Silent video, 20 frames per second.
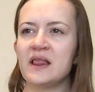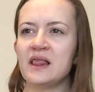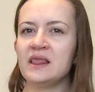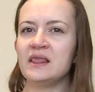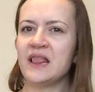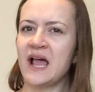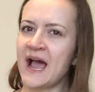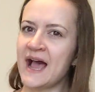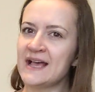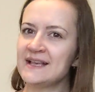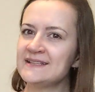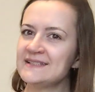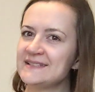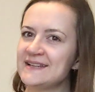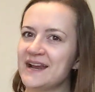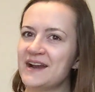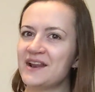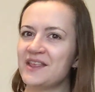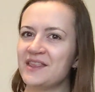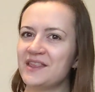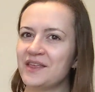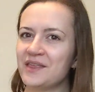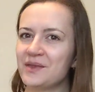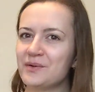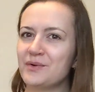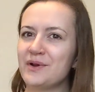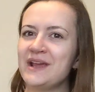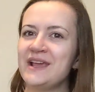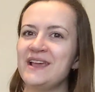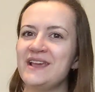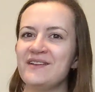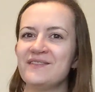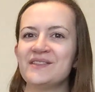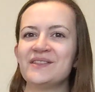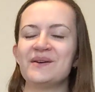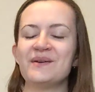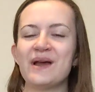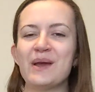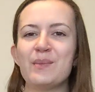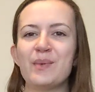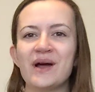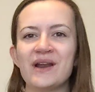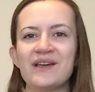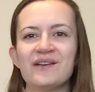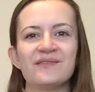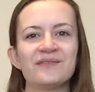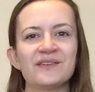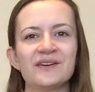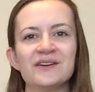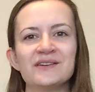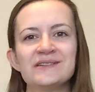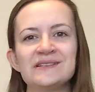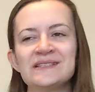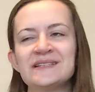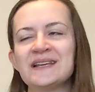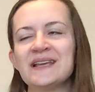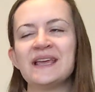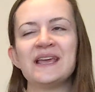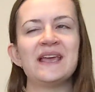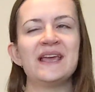last out of the 3, even though I bought it first.